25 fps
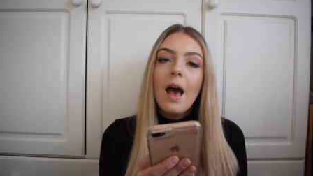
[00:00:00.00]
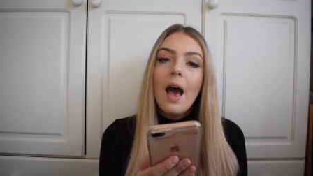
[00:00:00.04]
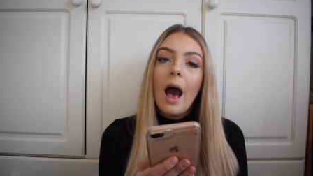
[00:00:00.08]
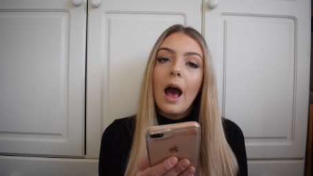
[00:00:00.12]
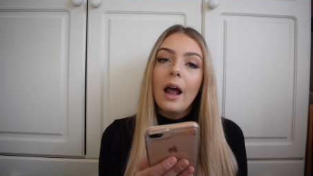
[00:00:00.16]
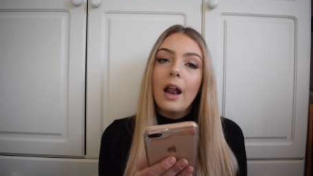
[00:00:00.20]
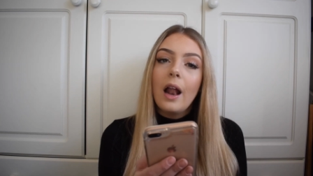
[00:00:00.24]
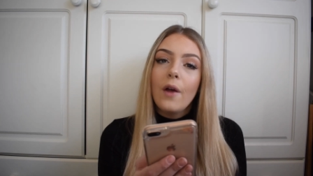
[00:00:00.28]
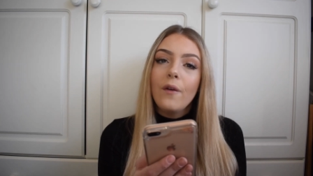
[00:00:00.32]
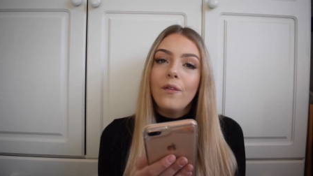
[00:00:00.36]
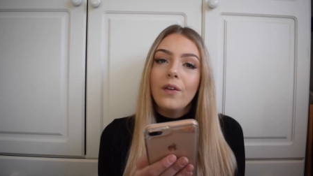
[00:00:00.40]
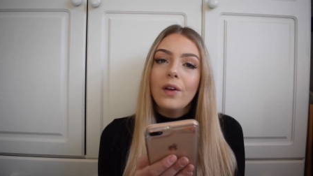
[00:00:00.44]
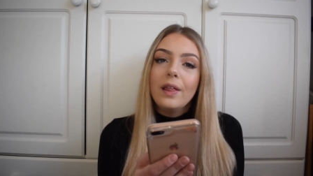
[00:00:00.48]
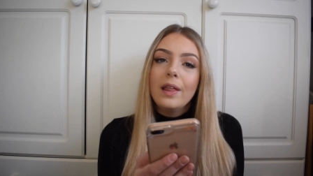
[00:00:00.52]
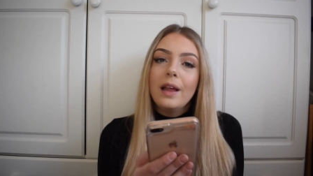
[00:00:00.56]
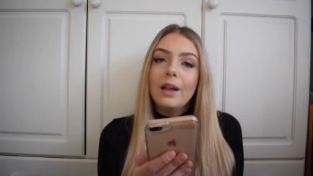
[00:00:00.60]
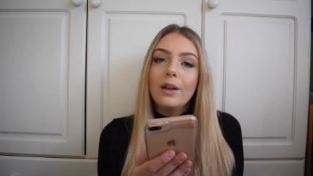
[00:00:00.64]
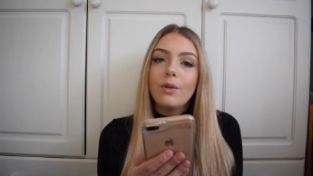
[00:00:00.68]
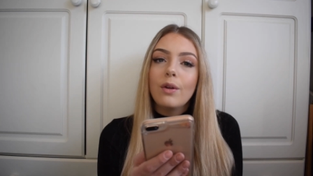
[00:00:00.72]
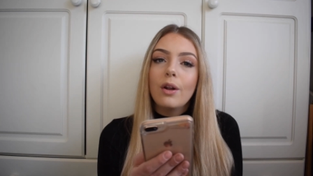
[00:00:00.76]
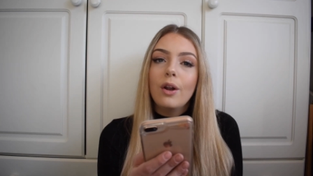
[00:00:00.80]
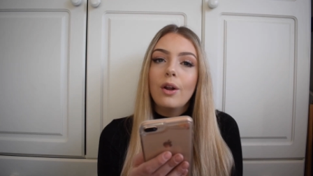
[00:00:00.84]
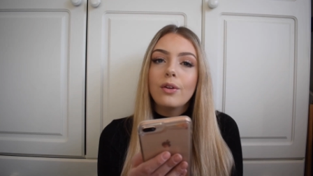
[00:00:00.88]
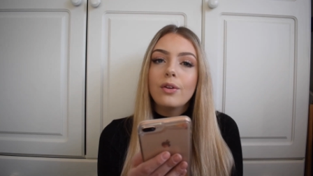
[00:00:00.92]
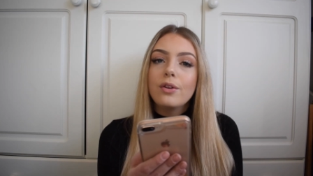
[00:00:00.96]
and I think these
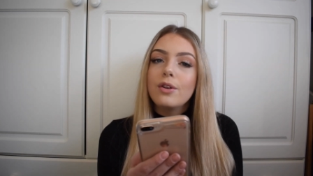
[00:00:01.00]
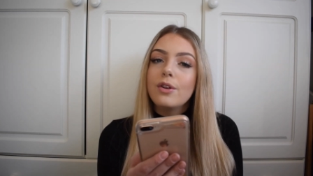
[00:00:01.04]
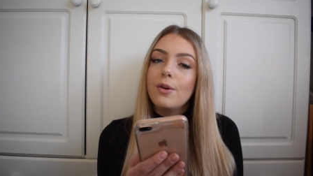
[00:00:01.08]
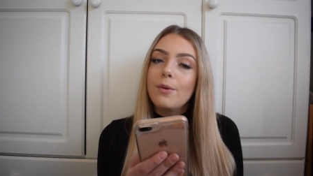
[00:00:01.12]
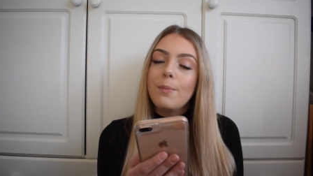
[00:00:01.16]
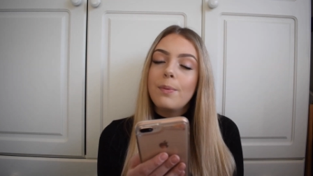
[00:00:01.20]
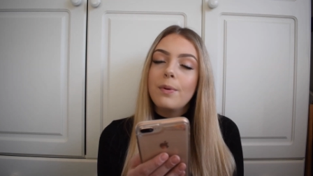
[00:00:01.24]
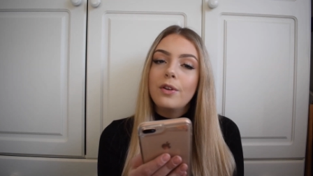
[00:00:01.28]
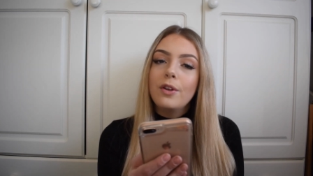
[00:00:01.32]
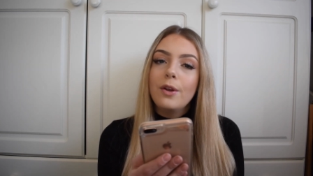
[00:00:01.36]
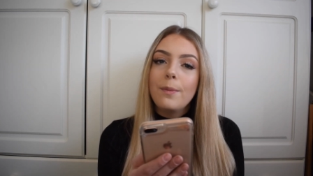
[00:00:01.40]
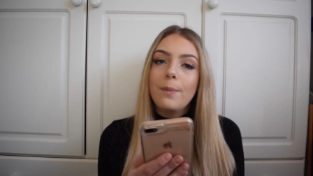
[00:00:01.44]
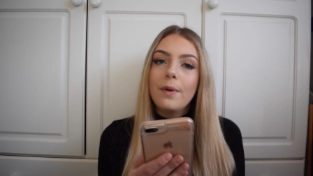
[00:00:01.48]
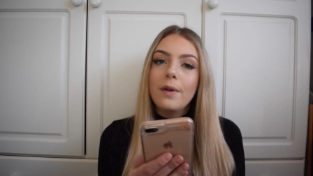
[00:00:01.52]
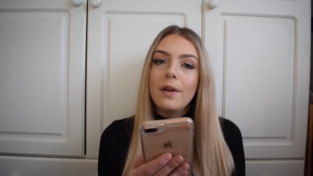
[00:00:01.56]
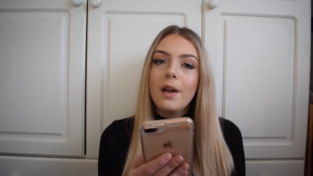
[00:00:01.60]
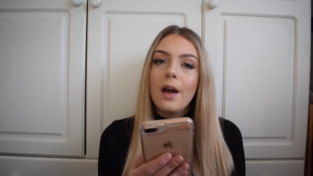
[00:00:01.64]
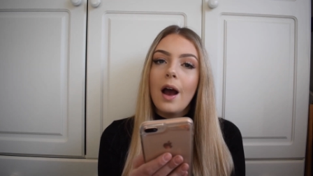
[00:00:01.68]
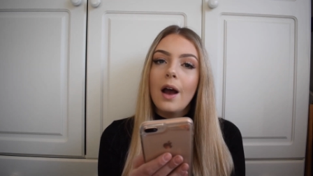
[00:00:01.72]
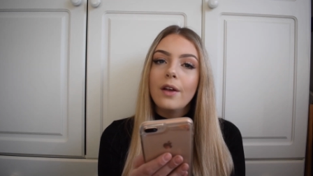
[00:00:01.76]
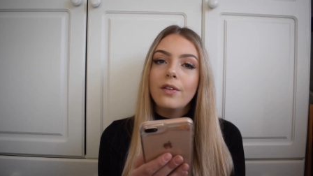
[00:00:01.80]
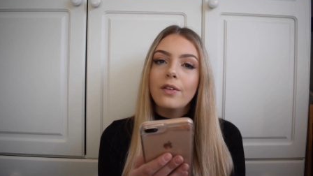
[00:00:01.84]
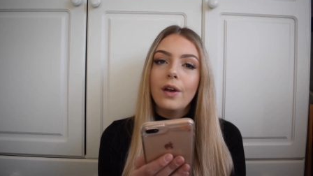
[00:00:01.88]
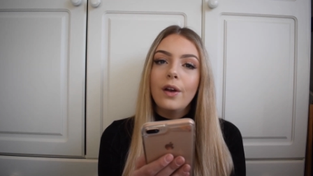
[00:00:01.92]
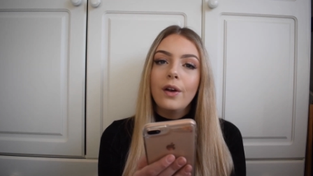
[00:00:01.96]
will look super
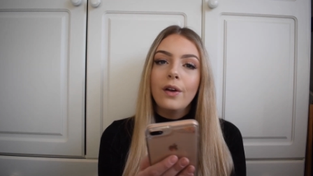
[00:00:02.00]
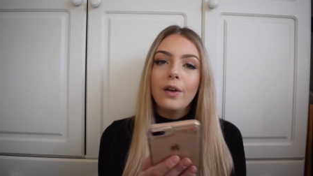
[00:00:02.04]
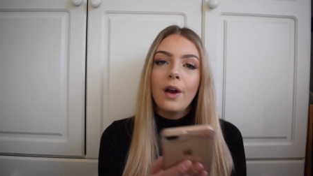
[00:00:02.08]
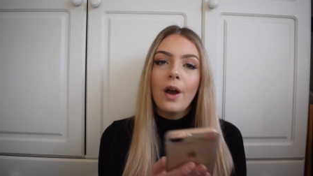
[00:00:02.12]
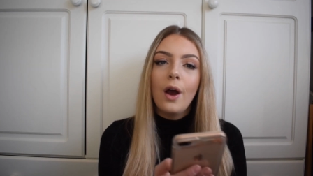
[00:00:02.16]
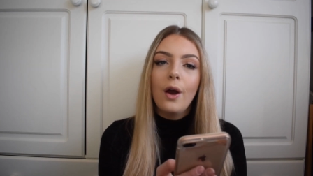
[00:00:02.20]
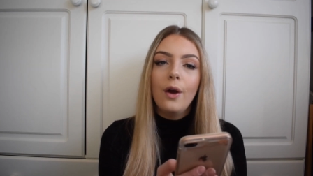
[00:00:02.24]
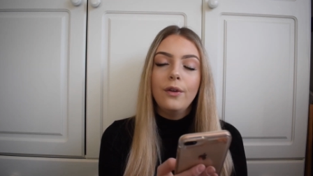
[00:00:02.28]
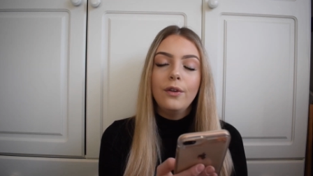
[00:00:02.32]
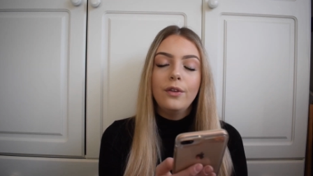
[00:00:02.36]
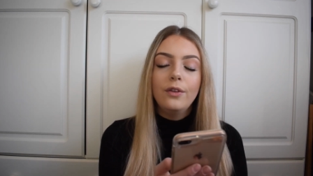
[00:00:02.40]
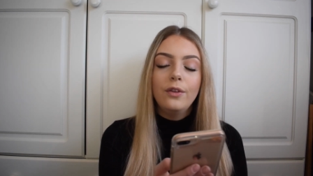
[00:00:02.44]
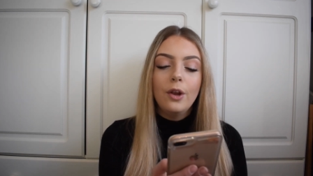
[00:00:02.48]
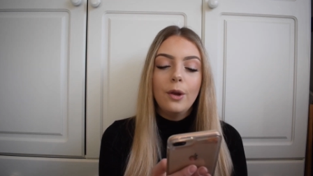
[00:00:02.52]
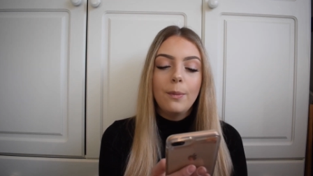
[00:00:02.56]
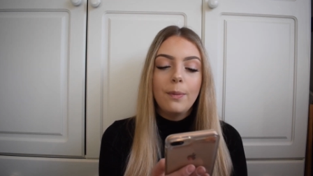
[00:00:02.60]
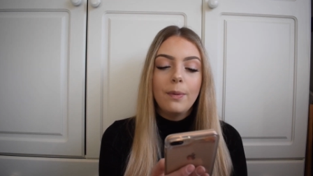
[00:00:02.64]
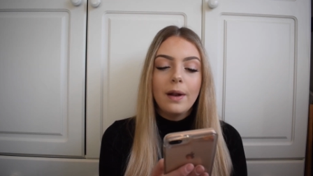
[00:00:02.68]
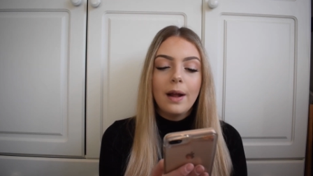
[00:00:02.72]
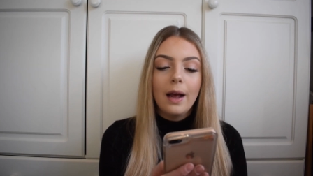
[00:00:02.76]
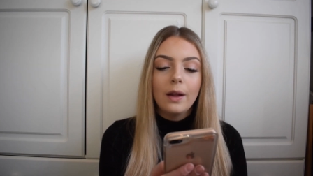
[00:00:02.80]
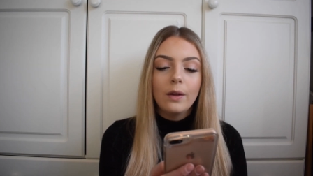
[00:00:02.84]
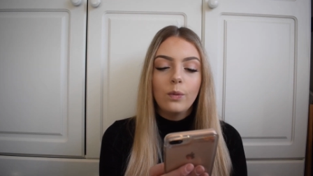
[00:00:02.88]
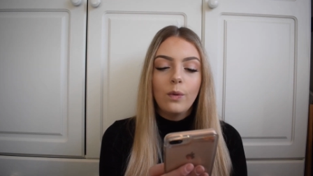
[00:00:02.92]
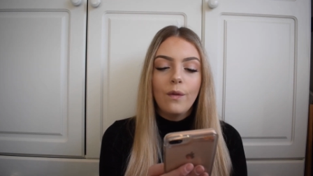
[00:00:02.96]
nice and go super
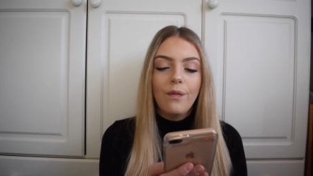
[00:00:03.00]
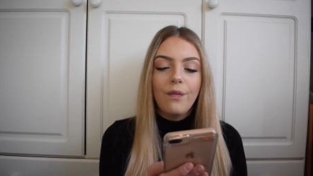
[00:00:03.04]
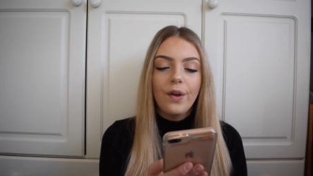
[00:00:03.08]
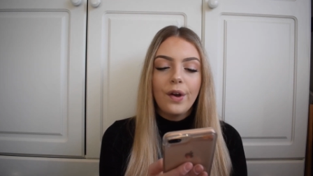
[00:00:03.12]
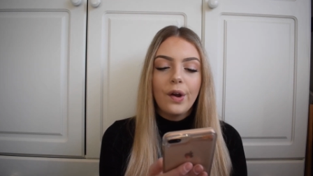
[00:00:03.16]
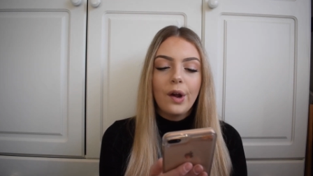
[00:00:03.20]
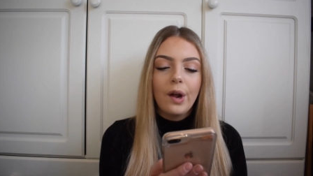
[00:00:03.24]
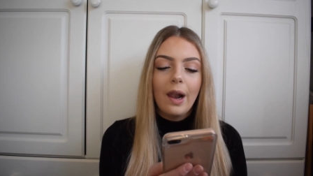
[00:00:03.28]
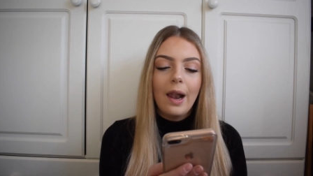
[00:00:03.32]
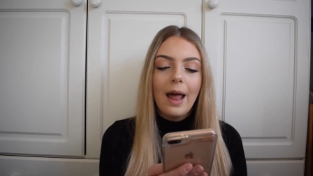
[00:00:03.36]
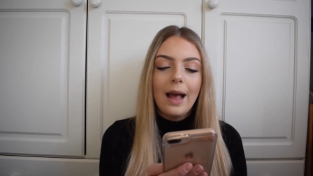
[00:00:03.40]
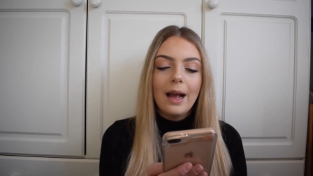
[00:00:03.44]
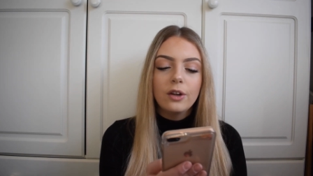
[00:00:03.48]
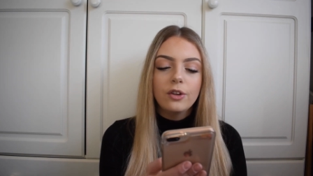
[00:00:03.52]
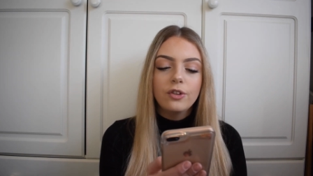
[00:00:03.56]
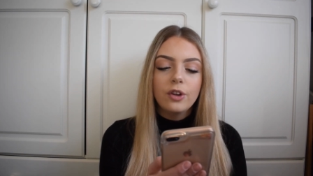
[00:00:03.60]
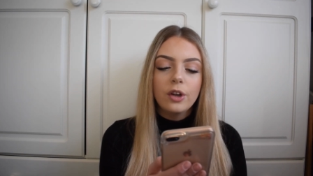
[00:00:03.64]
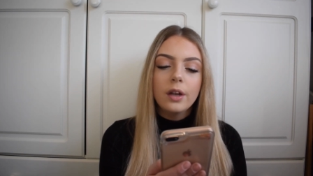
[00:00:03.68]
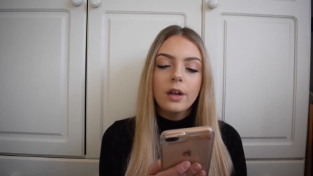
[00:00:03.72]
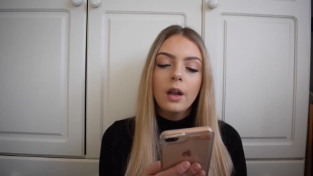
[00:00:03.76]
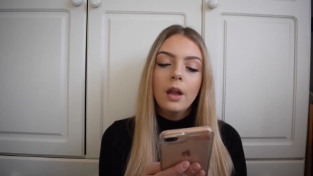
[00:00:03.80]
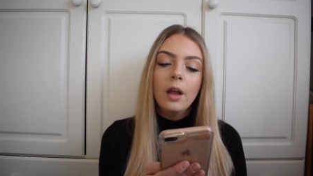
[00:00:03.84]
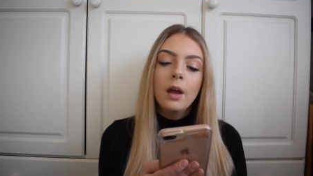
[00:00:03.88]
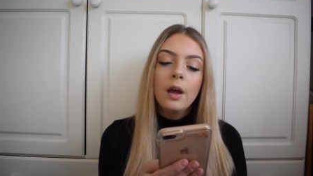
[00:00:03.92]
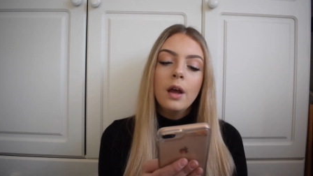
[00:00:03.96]
nice with the
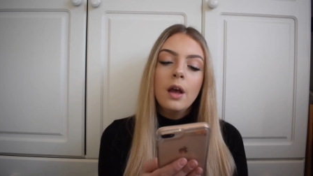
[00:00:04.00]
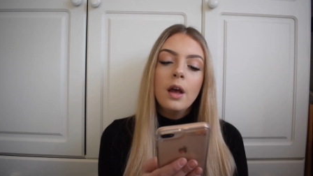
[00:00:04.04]
collection.